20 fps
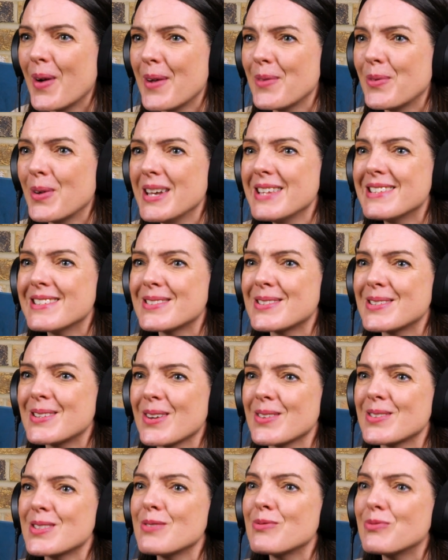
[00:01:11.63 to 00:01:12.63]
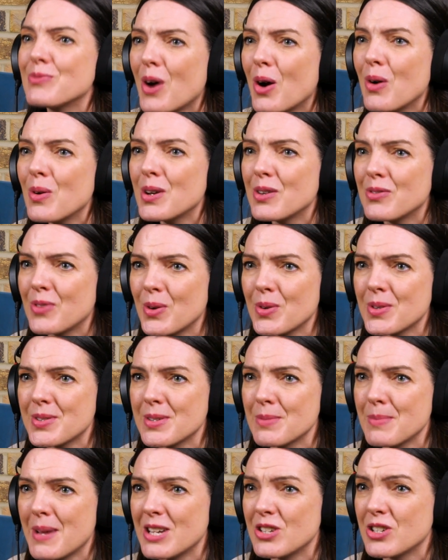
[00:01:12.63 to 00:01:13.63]
where we discussed the role of
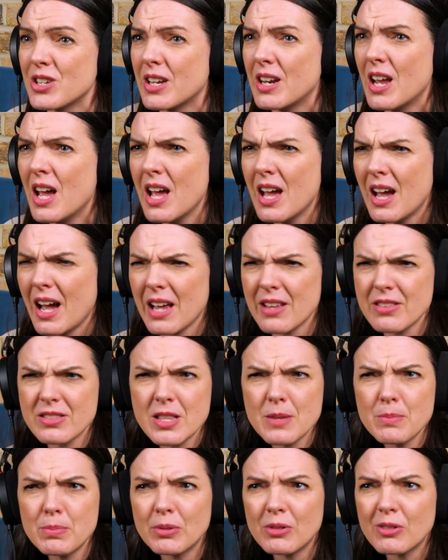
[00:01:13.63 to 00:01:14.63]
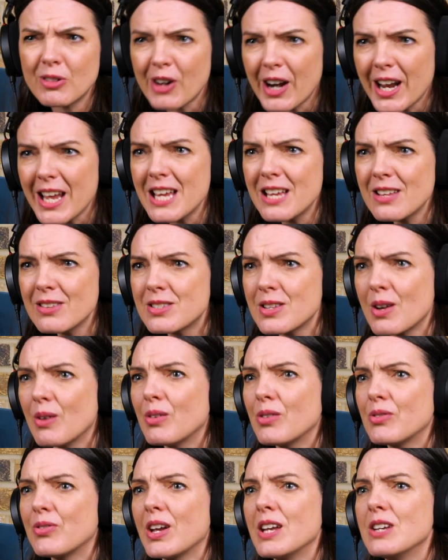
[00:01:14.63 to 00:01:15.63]
automation as the brains
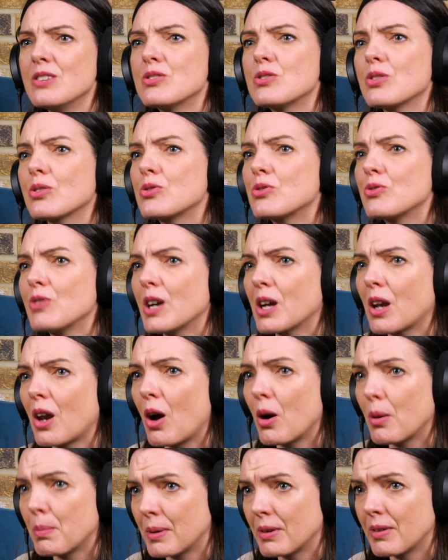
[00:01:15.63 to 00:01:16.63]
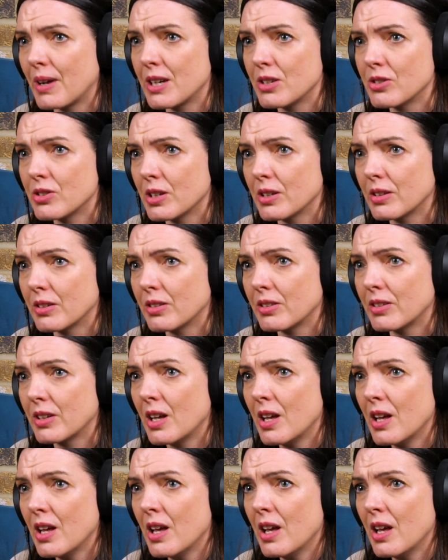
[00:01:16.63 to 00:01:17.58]
of industrial operations.